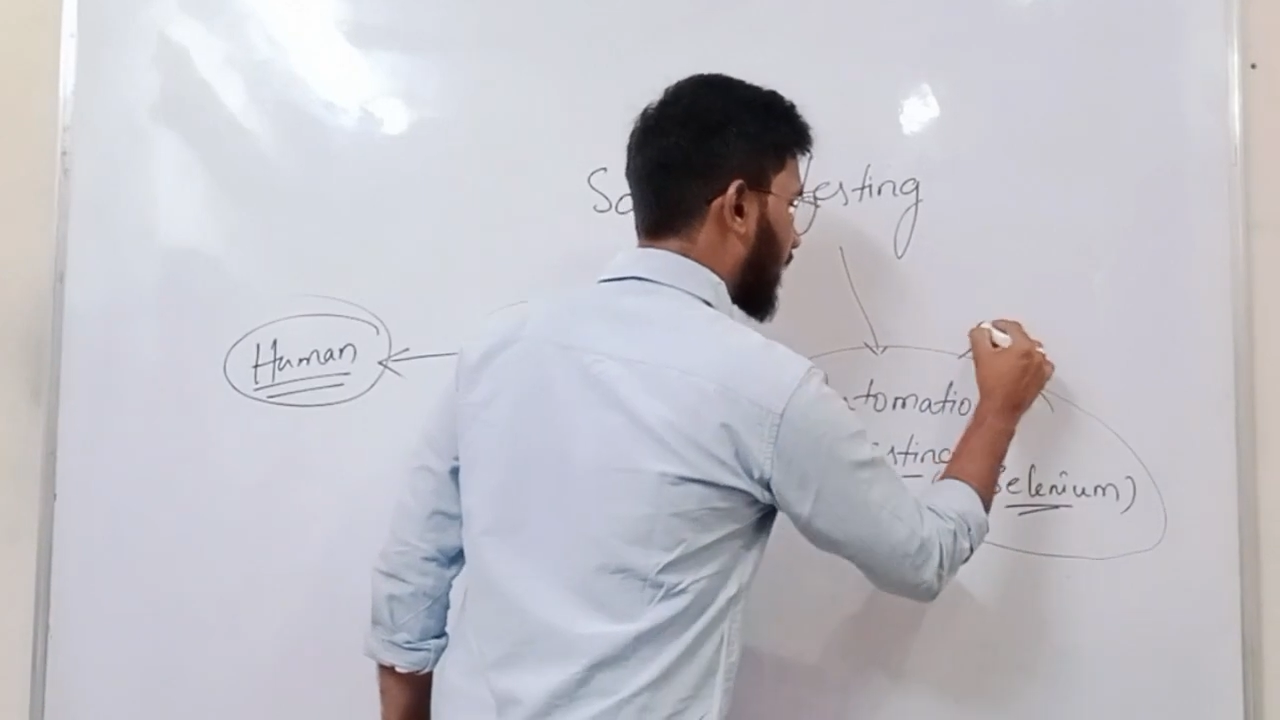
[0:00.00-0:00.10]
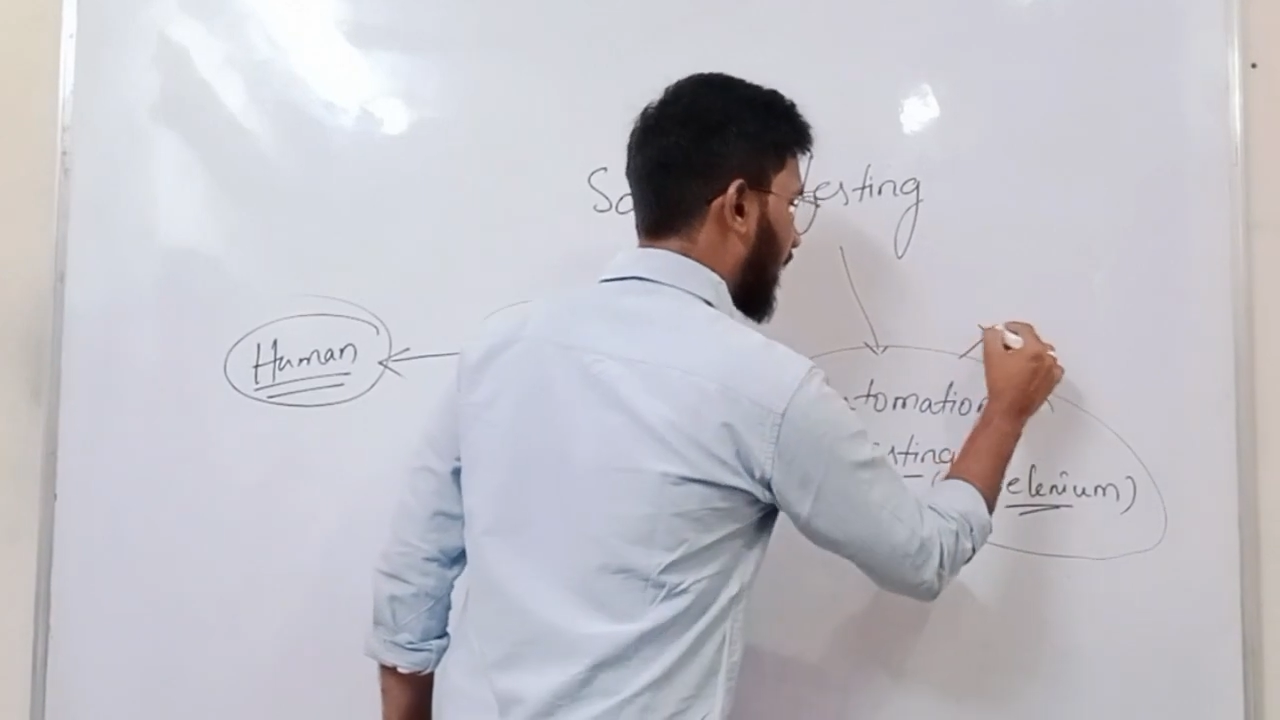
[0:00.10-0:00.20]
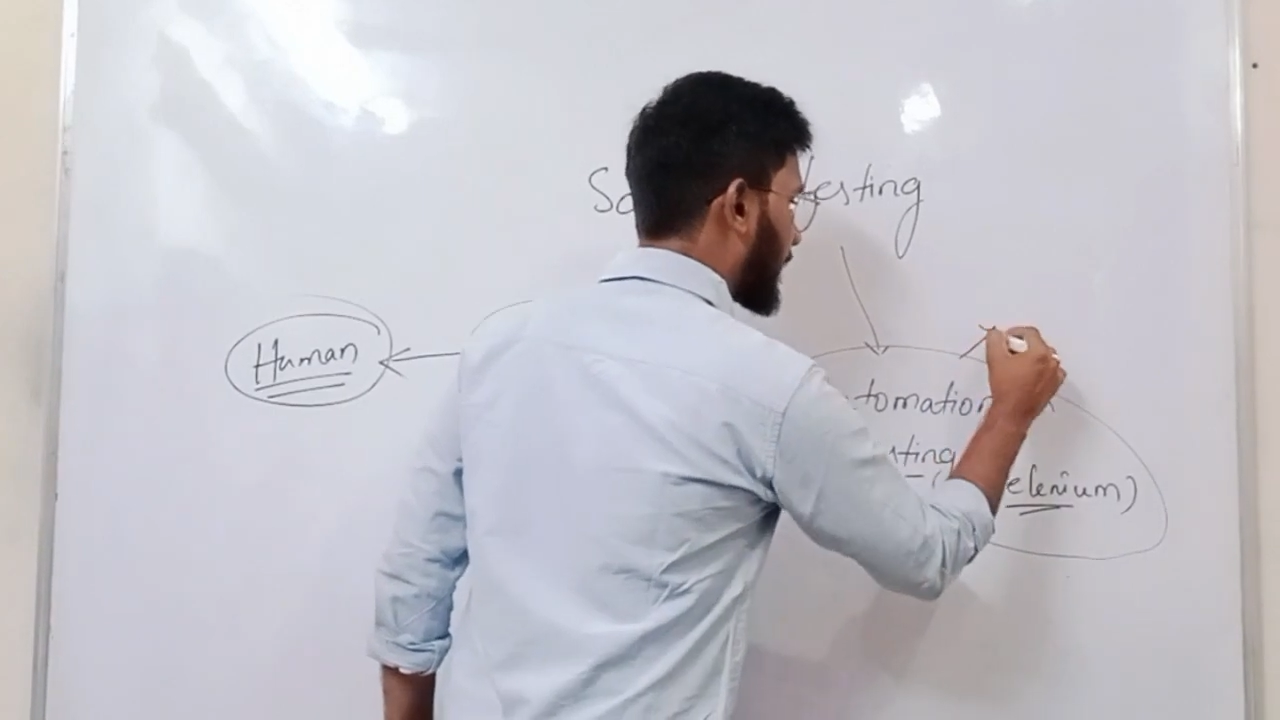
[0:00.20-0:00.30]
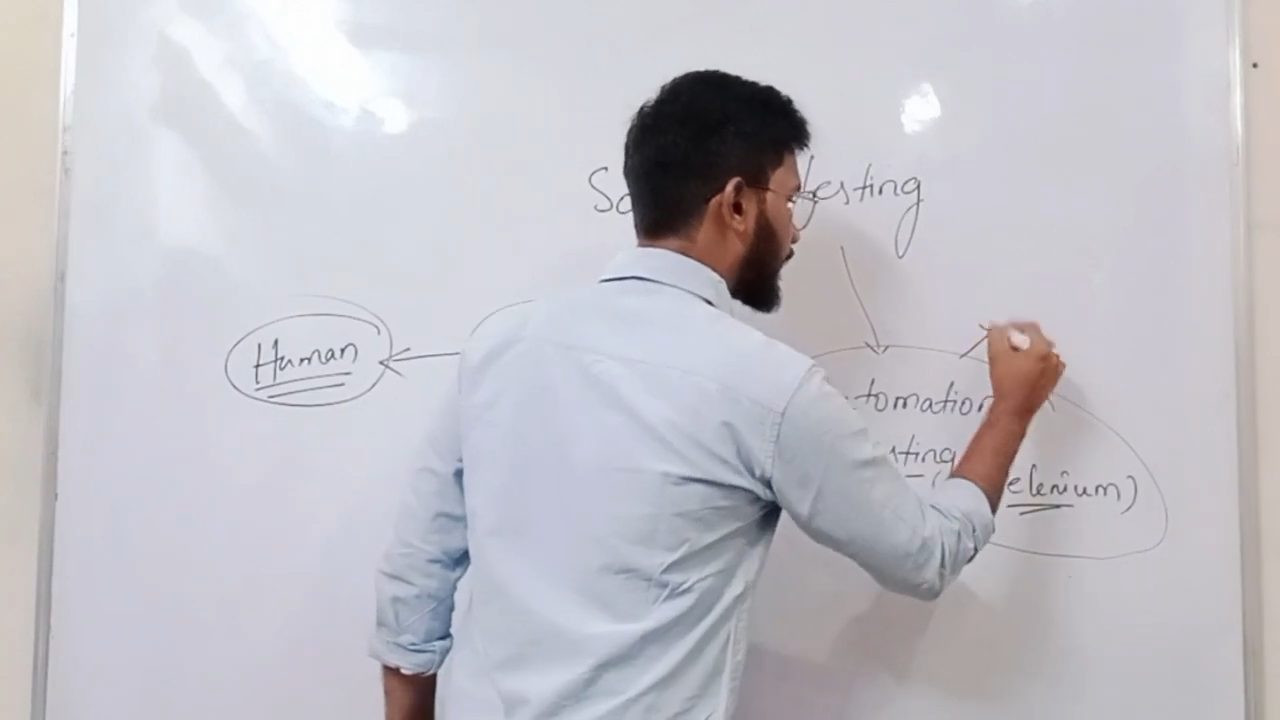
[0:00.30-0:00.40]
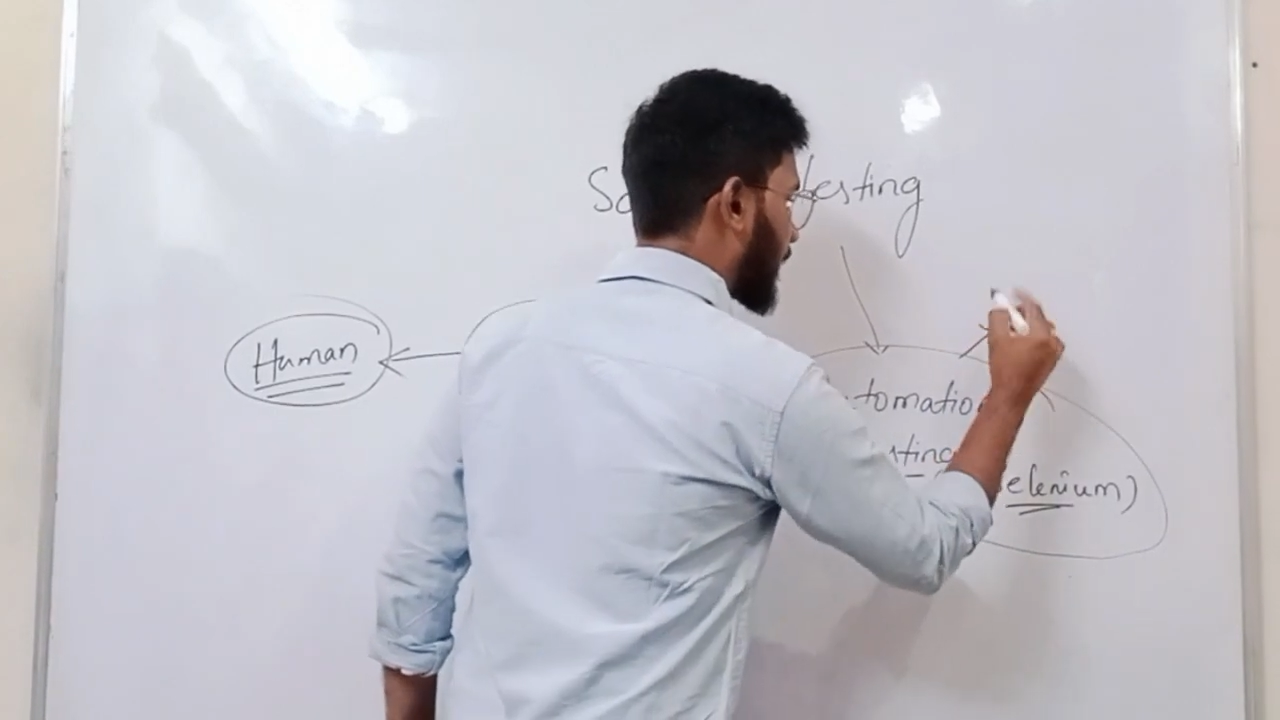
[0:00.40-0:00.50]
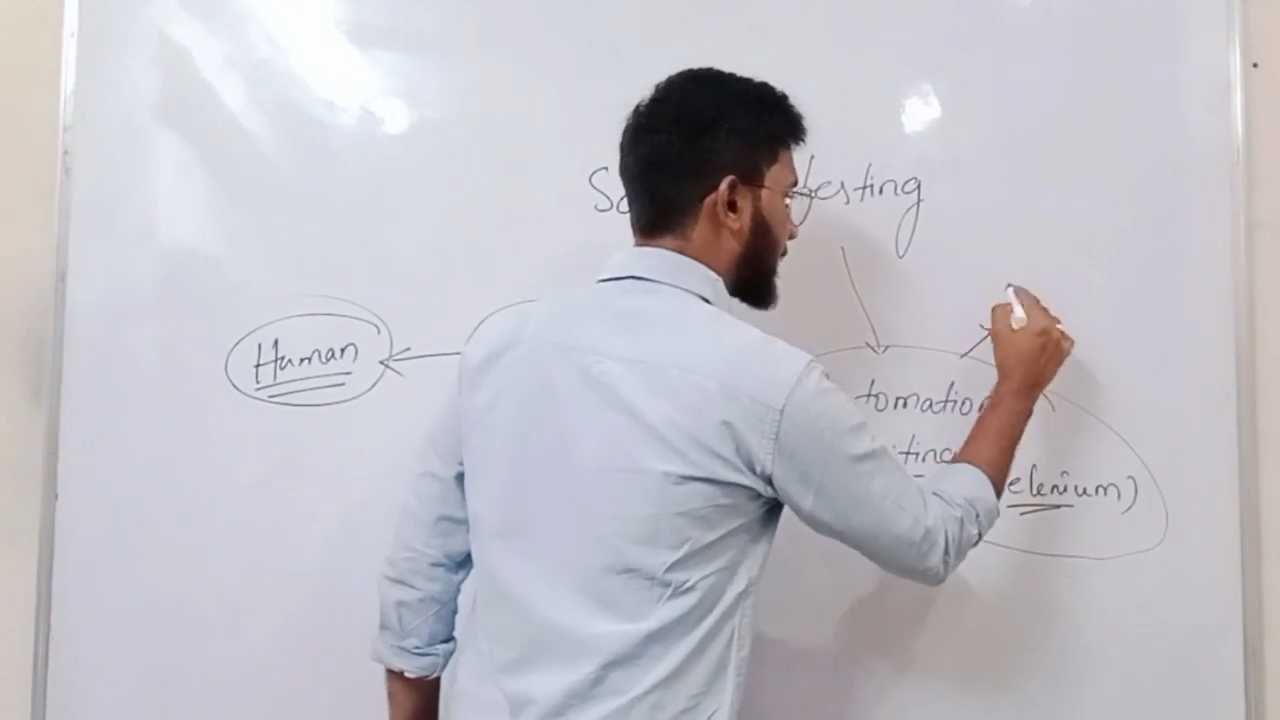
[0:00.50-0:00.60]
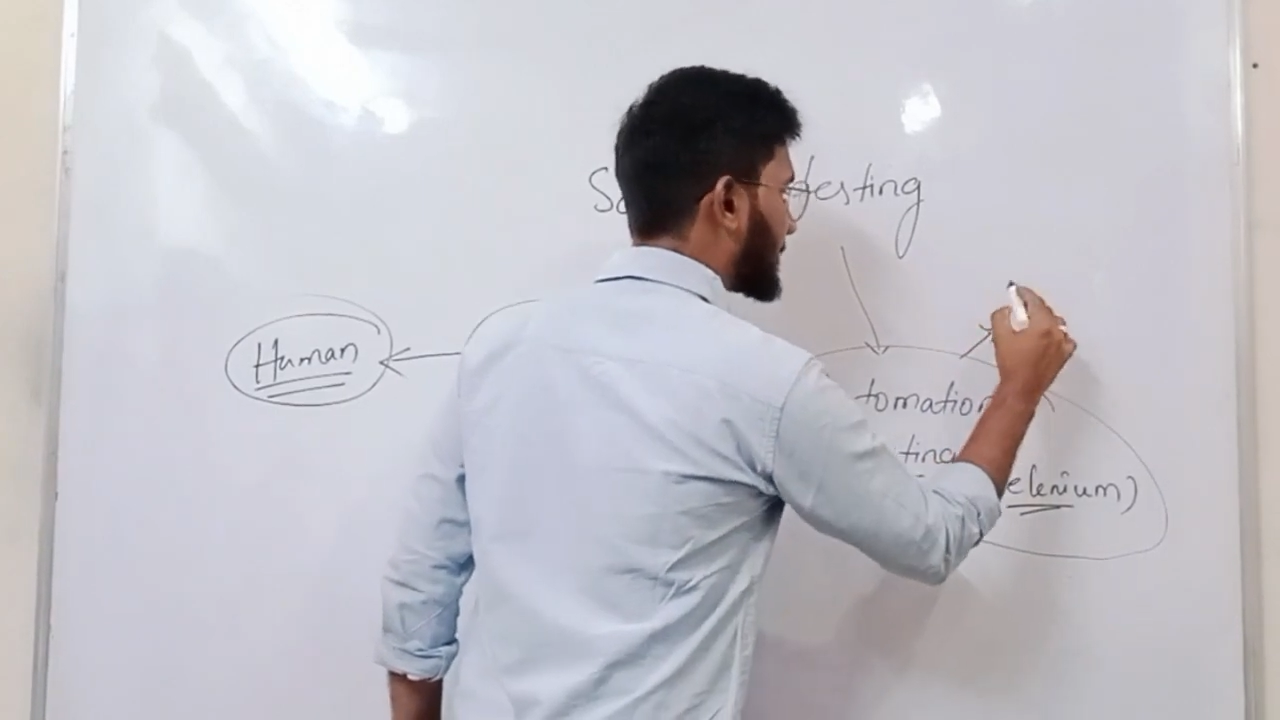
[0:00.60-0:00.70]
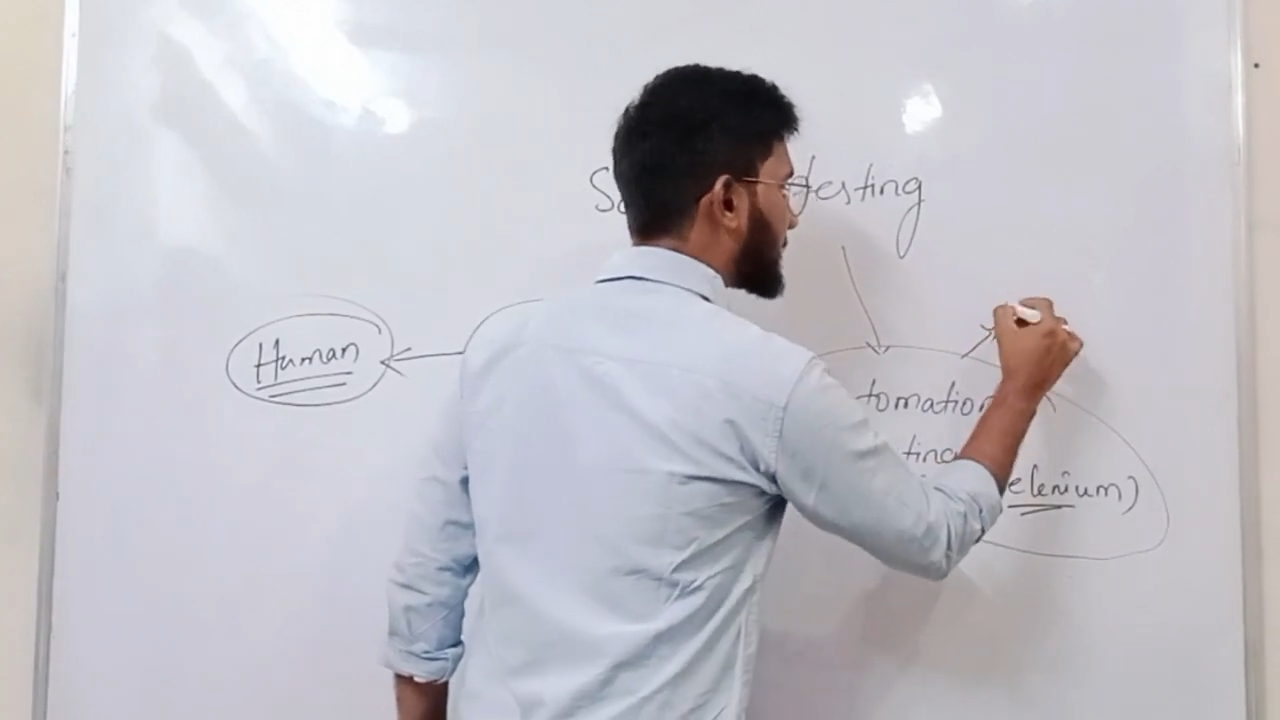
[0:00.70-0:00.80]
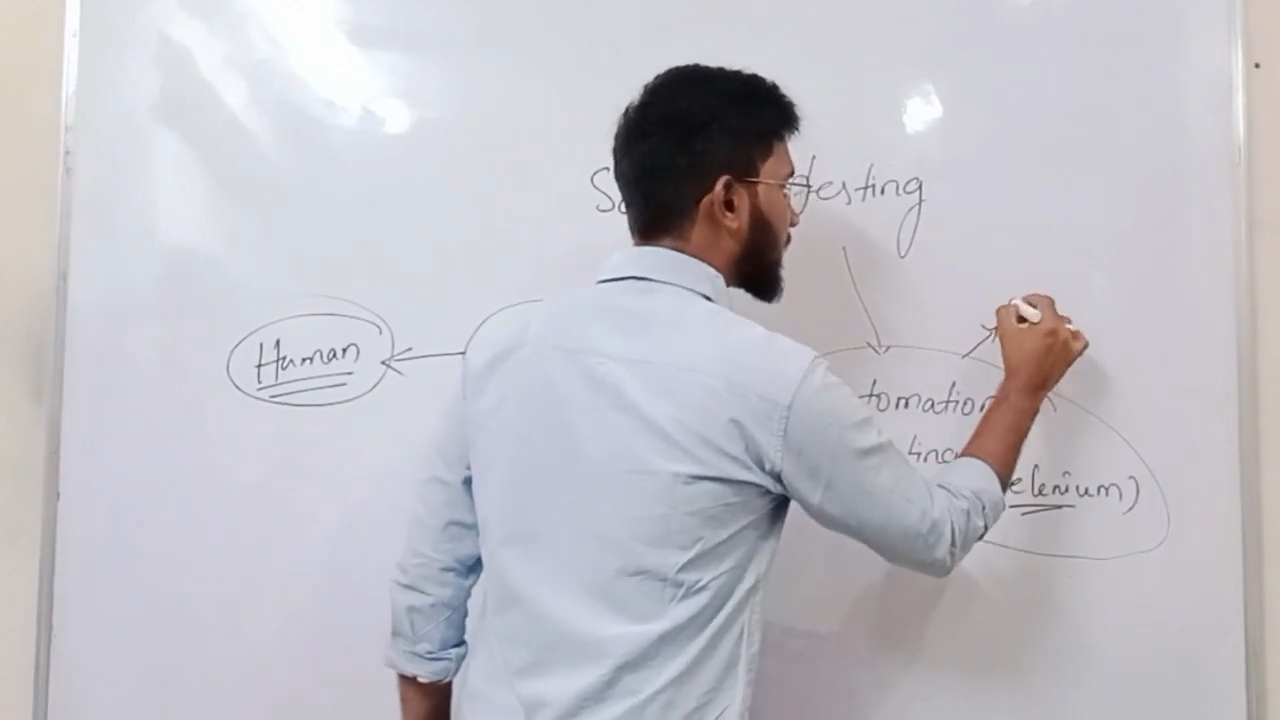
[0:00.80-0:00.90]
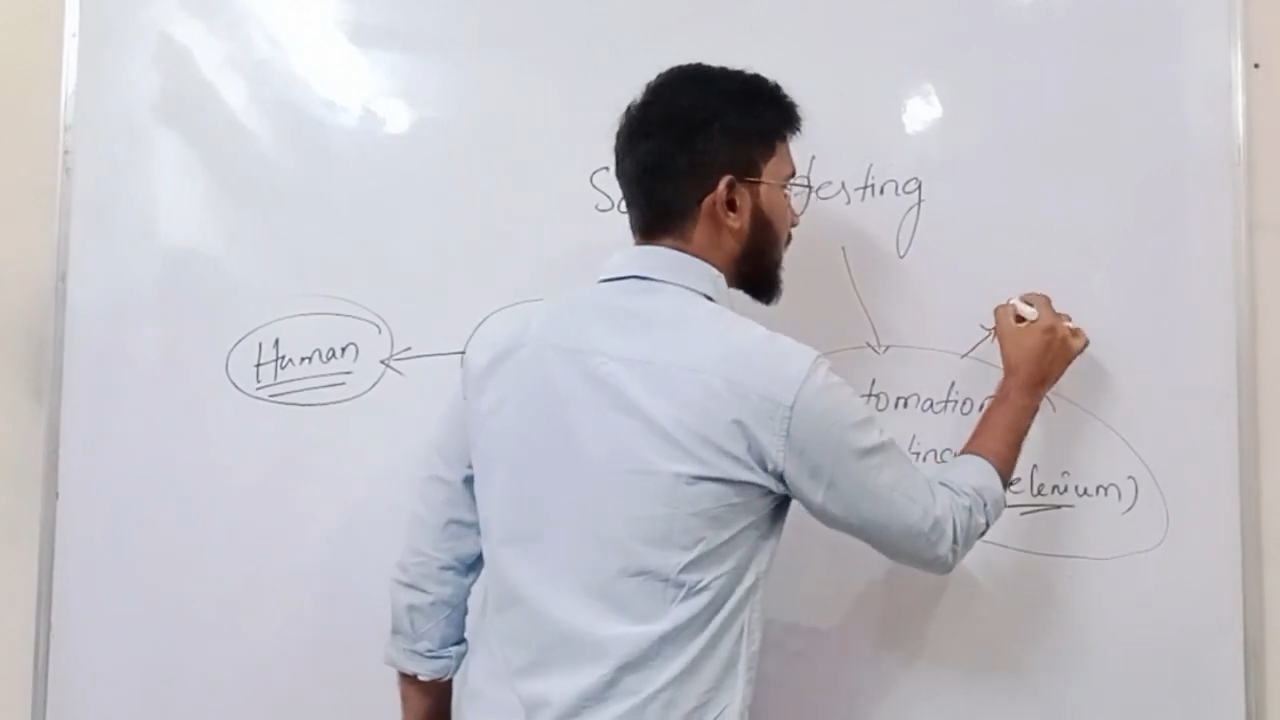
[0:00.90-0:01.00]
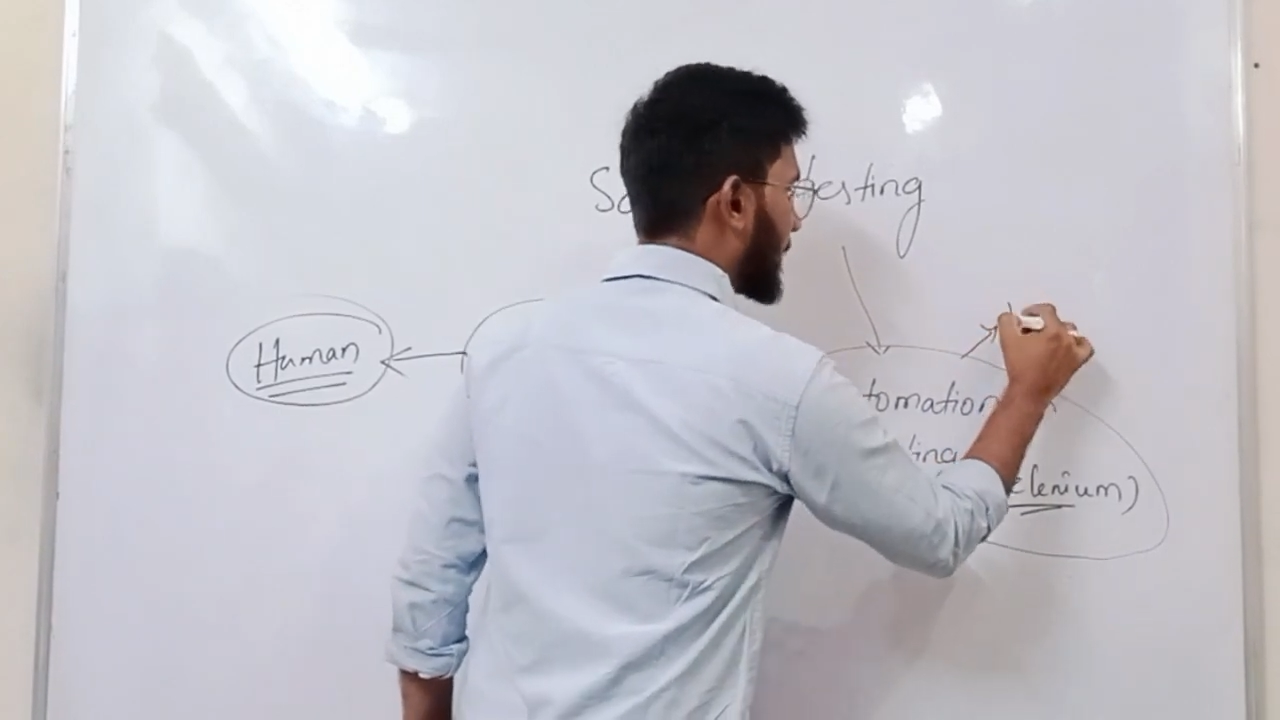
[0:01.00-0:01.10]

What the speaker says: help of an